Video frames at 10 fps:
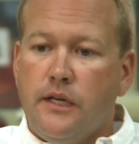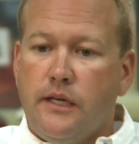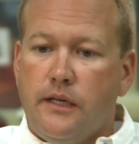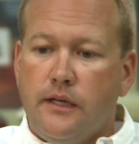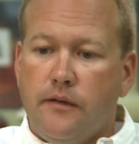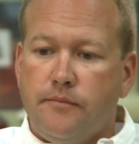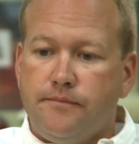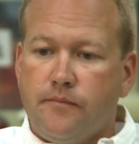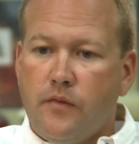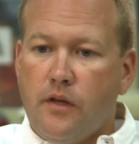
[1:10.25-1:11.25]

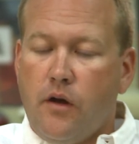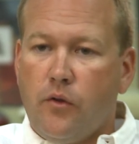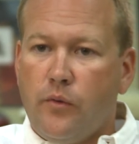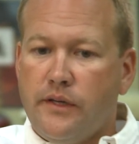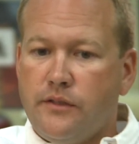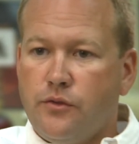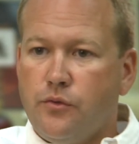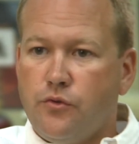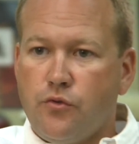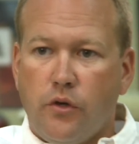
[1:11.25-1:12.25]
all the way
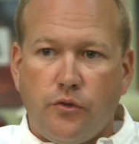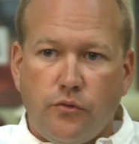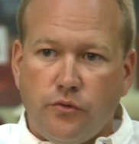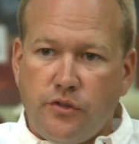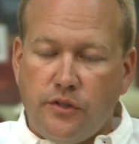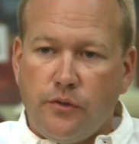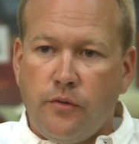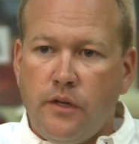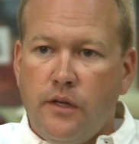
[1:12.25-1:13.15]
to structural steel.